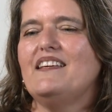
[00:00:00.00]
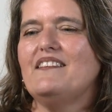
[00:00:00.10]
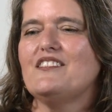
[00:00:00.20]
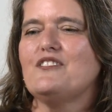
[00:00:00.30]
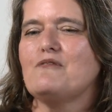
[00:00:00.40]

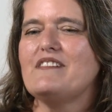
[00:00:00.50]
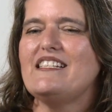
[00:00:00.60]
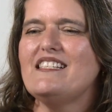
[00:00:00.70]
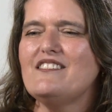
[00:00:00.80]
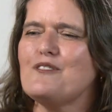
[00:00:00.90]
the story
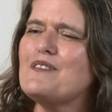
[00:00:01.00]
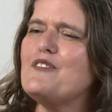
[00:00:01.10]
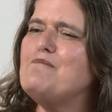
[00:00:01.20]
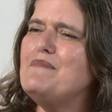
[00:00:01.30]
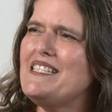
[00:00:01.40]
is sort of
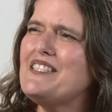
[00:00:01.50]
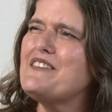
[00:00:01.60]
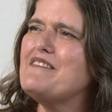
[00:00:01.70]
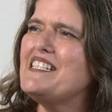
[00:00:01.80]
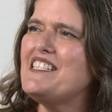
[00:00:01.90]
a
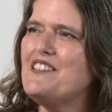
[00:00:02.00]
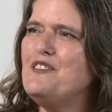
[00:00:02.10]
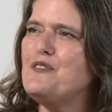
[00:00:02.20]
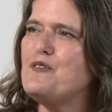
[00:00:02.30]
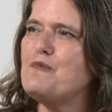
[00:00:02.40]
mystery
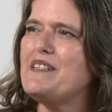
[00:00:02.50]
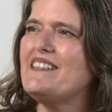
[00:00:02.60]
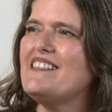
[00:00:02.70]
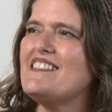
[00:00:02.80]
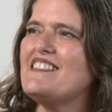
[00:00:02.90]
too,
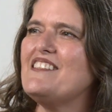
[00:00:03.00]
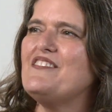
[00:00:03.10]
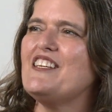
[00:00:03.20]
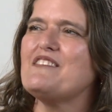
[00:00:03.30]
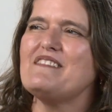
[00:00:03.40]
because
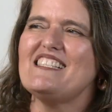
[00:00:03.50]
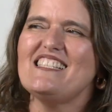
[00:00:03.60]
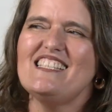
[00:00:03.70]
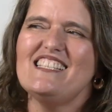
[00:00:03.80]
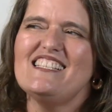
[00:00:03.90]
even as we
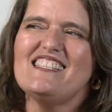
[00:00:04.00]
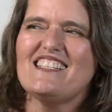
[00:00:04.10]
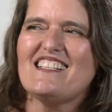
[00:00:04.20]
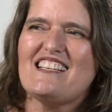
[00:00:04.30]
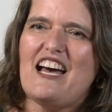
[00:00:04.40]
see these
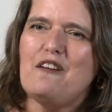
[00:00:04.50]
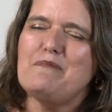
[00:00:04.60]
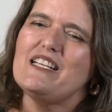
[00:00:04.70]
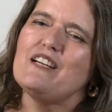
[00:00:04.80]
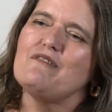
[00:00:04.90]
things
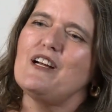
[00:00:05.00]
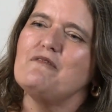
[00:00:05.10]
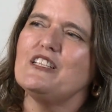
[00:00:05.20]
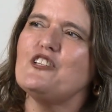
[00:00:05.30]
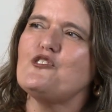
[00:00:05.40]
happening, we're not
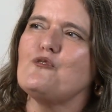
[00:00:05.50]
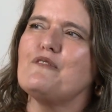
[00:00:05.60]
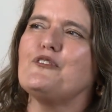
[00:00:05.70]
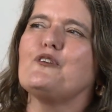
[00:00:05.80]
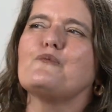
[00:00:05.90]
really sure
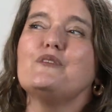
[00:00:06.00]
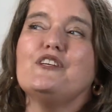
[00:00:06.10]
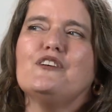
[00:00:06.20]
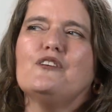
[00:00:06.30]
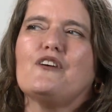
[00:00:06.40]
if they're
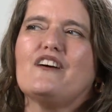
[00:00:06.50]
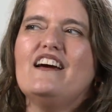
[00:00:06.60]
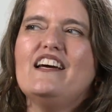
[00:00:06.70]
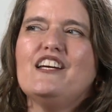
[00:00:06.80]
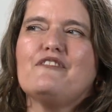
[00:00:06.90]
real or
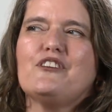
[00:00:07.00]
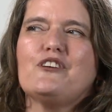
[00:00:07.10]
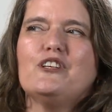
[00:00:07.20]
if they're